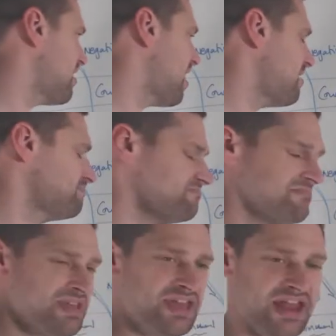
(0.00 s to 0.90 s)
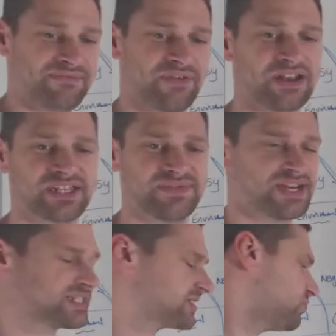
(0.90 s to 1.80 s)
um, in front of
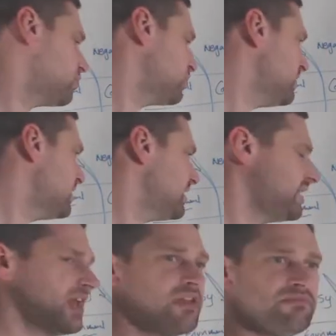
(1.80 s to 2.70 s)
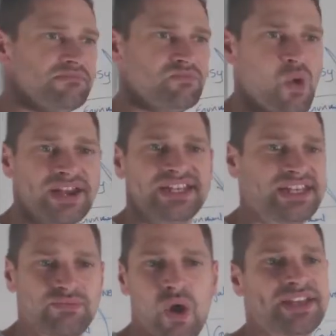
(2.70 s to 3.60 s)
us, or you know, why did
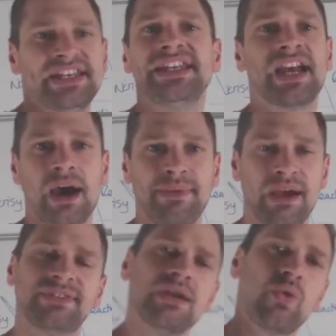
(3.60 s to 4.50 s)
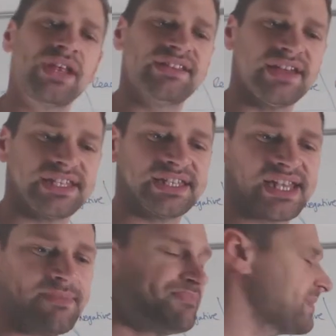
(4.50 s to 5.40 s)
he, why did he cut me up? So what it does is,
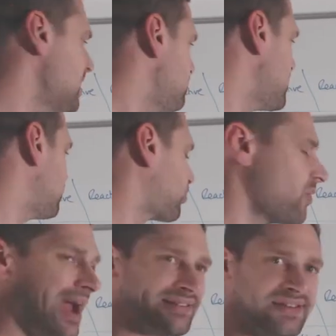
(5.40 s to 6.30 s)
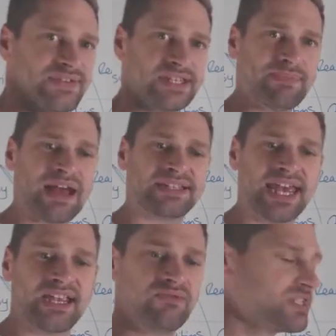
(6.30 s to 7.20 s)
um, being proactive is about taking